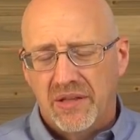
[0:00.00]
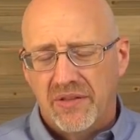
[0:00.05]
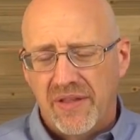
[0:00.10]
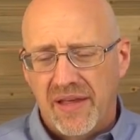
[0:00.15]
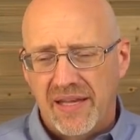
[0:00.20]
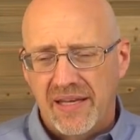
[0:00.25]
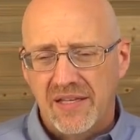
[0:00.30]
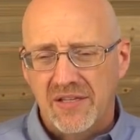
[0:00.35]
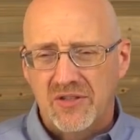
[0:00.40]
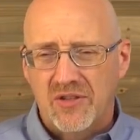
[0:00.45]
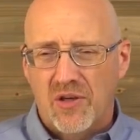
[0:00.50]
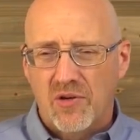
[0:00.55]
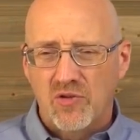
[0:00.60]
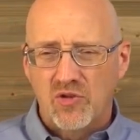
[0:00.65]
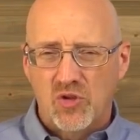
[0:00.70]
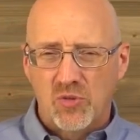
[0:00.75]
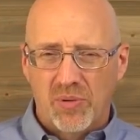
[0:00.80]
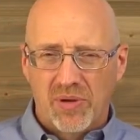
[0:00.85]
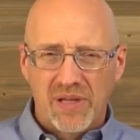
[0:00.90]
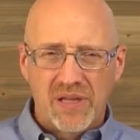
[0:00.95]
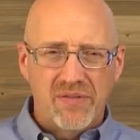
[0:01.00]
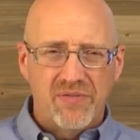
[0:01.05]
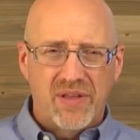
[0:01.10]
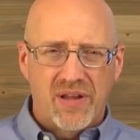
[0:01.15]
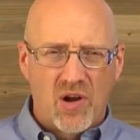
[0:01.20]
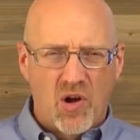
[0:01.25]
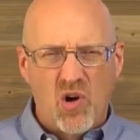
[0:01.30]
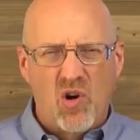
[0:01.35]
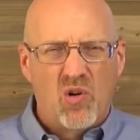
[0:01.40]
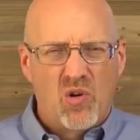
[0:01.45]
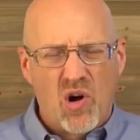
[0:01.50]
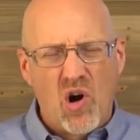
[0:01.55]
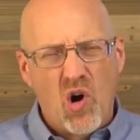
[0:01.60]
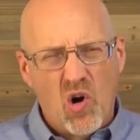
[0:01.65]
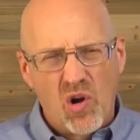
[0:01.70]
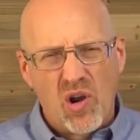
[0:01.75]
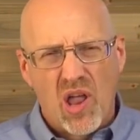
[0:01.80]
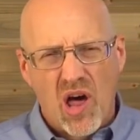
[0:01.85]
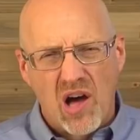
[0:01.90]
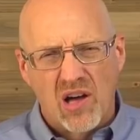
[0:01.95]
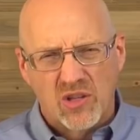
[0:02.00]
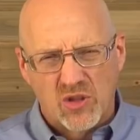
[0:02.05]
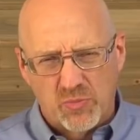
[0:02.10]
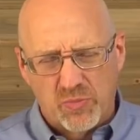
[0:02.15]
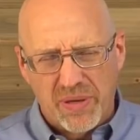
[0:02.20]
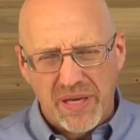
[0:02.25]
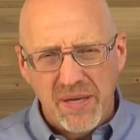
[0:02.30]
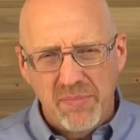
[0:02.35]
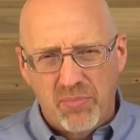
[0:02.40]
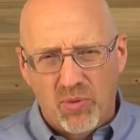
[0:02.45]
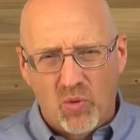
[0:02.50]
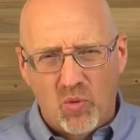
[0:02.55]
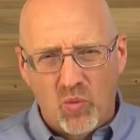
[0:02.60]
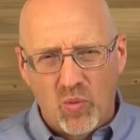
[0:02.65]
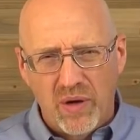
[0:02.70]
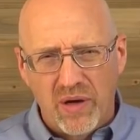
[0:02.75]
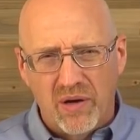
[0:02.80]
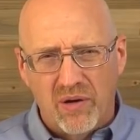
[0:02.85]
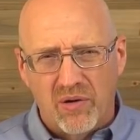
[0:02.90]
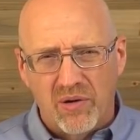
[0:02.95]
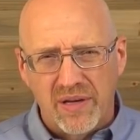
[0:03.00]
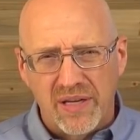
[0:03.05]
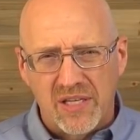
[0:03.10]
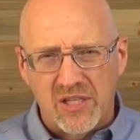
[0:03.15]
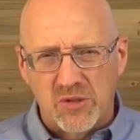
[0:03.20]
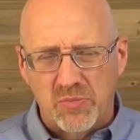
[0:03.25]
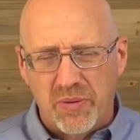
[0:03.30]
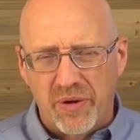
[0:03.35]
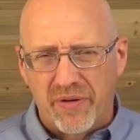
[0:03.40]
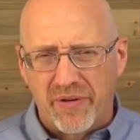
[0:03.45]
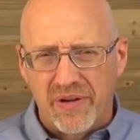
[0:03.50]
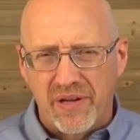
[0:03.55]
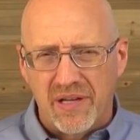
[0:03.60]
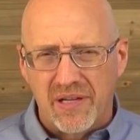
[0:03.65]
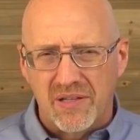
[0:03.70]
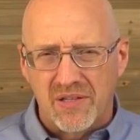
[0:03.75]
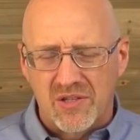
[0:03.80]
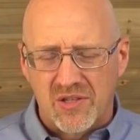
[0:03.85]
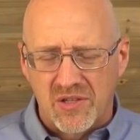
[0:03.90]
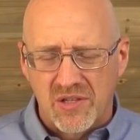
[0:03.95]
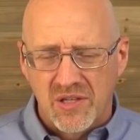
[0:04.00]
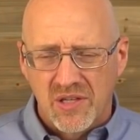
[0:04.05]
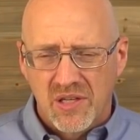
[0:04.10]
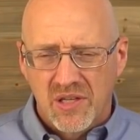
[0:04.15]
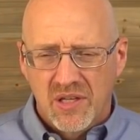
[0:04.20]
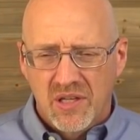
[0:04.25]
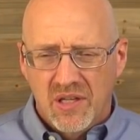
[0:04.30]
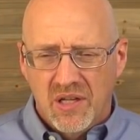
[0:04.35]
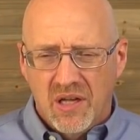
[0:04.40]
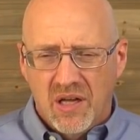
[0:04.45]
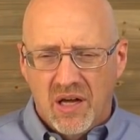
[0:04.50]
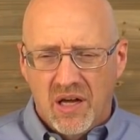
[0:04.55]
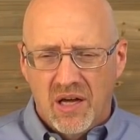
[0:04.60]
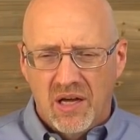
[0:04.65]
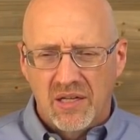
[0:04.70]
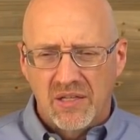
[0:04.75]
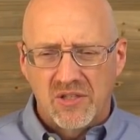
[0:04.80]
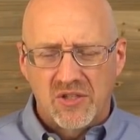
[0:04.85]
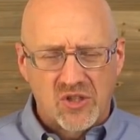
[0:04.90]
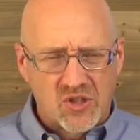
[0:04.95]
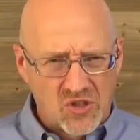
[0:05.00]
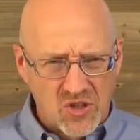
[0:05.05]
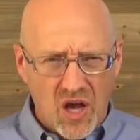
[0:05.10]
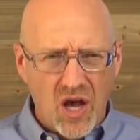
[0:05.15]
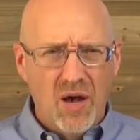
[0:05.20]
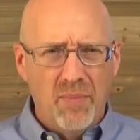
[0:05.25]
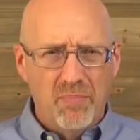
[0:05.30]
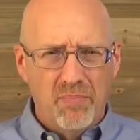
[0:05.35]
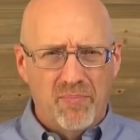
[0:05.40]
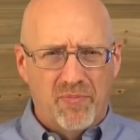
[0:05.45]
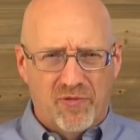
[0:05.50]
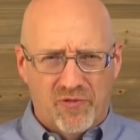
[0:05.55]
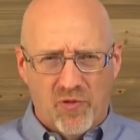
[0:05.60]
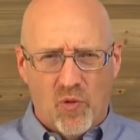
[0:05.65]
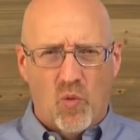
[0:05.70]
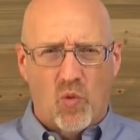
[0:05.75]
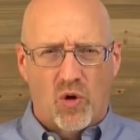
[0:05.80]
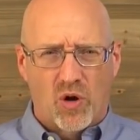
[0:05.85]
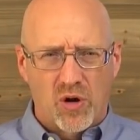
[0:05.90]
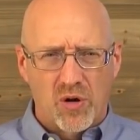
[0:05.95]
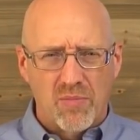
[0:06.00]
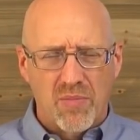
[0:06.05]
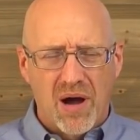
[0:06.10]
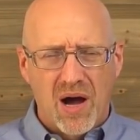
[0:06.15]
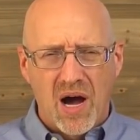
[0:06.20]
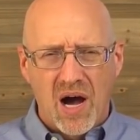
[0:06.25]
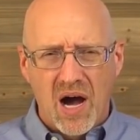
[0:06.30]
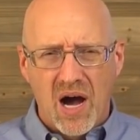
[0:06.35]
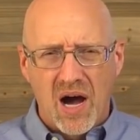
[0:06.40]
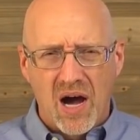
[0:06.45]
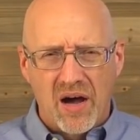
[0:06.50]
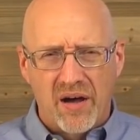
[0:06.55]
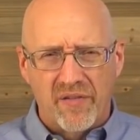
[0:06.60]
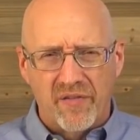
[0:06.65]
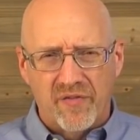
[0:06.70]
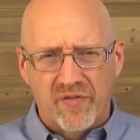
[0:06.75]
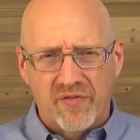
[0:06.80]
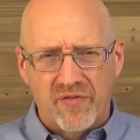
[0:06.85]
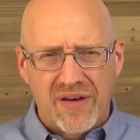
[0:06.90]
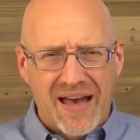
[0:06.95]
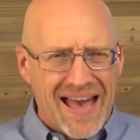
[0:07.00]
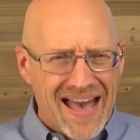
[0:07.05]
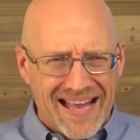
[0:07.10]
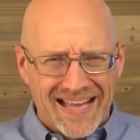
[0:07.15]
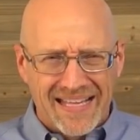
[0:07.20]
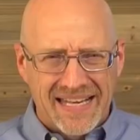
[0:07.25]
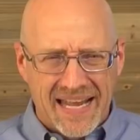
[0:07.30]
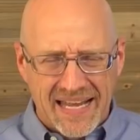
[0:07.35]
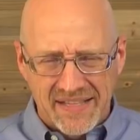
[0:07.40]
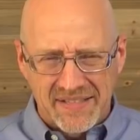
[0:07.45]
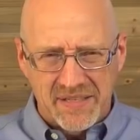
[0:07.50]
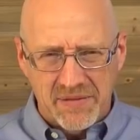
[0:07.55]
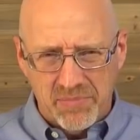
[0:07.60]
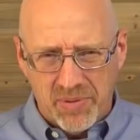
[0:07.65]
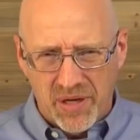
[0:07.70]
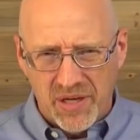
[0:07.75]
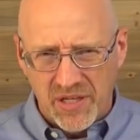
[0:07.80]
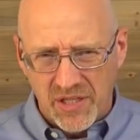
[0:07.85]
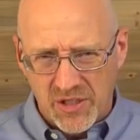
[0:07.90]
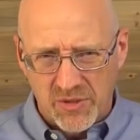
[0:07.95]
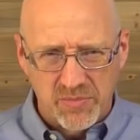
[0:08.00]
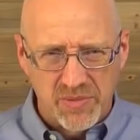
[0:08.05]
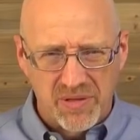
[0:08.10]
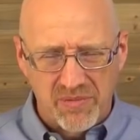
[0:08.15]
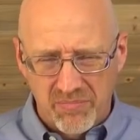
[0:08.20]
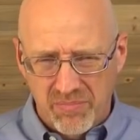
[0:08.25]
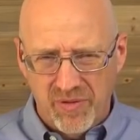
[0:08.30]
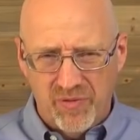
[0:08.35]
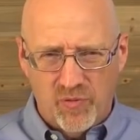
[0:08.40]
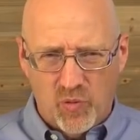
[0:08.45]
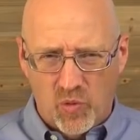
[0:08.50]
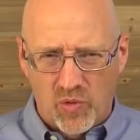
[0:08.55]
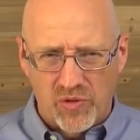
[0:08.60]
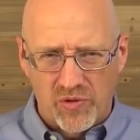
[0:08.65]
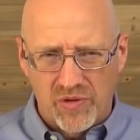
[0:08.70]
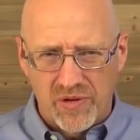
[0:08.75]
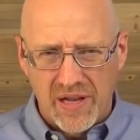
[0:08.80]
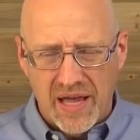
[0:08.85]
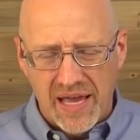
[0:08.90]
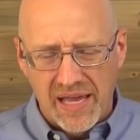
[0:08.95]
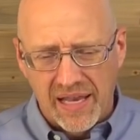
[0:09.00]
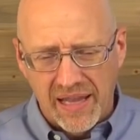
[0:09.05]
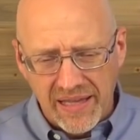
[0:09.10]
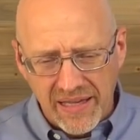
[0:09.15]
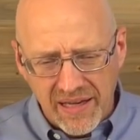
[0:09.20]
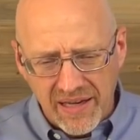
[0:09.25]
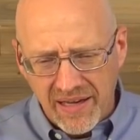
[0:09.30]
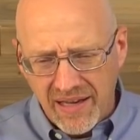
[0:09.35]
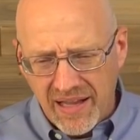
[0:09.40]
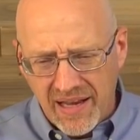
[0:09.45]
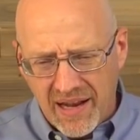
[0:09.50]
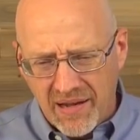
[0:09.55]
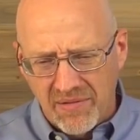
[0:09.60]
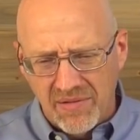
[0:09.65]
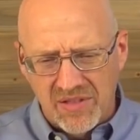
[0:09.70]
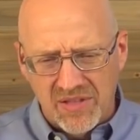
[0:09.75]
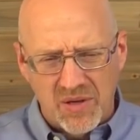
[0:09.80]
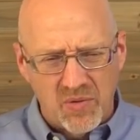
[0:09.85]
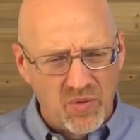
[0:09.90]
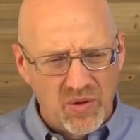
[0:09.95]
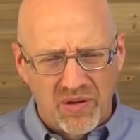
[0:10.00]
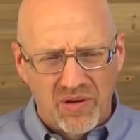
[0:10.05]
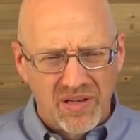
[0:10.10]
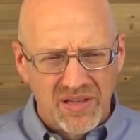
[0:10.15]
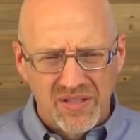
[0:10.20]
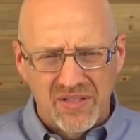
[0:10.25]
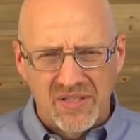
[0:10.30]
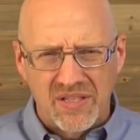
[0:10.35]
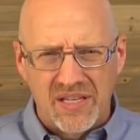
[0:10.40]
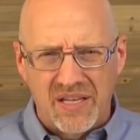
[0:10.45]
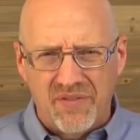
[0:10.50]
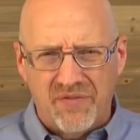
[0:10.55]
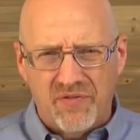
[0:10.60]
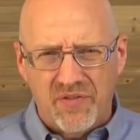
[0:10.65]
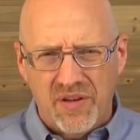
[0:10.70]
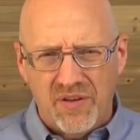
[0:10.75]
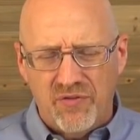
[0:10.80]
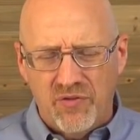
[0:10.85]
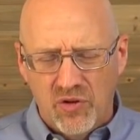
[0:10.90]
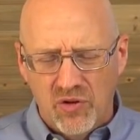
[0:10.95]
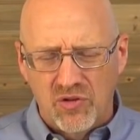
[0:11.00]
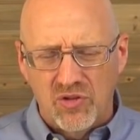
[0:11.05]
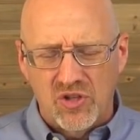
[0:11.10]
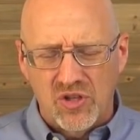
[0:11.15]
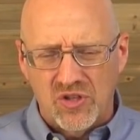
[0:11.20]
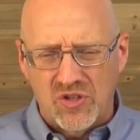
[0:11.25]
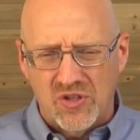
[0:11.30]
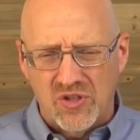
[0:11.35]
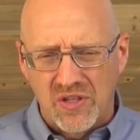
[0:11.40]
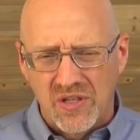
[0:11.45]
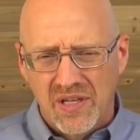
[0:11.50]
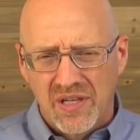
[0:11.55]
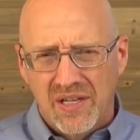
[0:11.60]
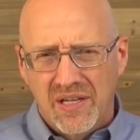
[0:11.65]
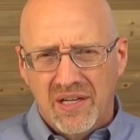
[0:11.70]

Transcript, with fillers: That is, those who believe that all, all lost people will experience uh, some form of agonizing punishment before they're annihilated. And I would say, well, listen, if, if you're just,